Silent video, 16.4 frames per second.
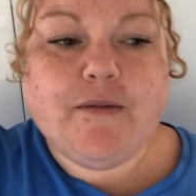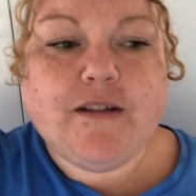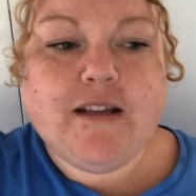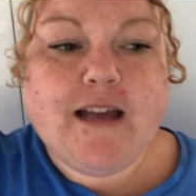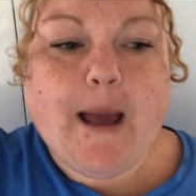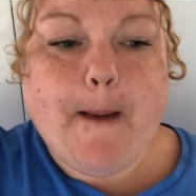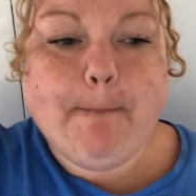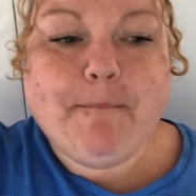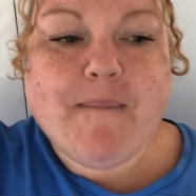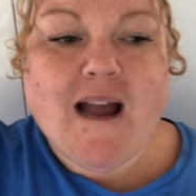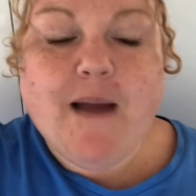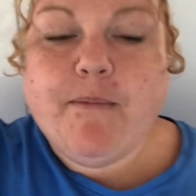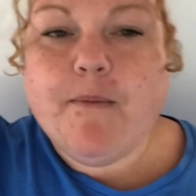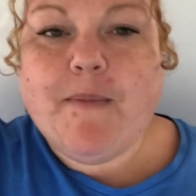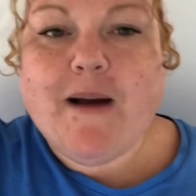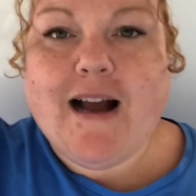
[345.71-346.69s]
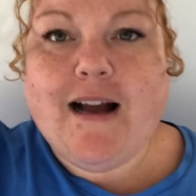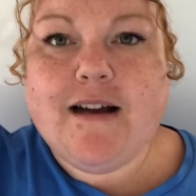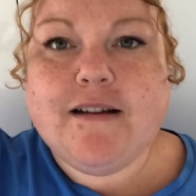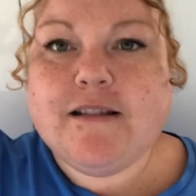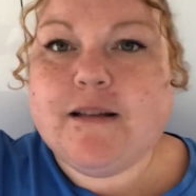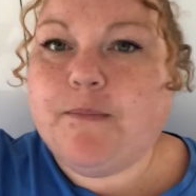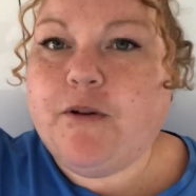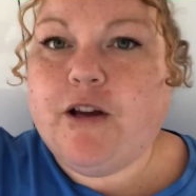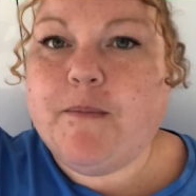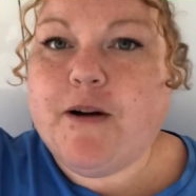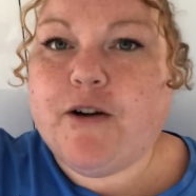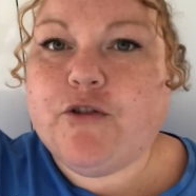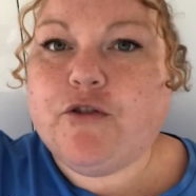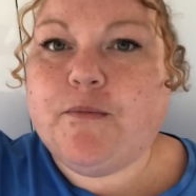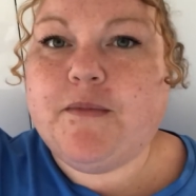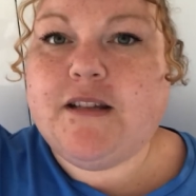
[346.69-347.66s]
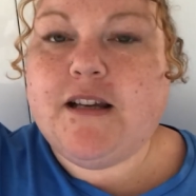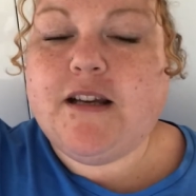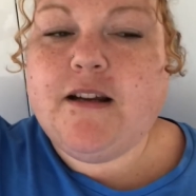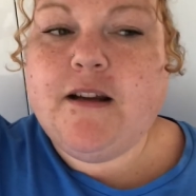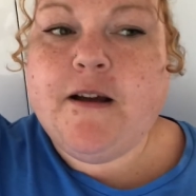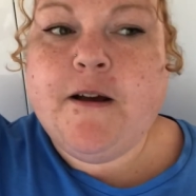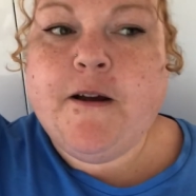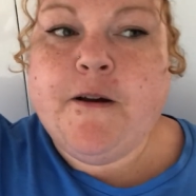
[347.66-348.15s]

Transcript: to get paper bags to put your mushrooms in.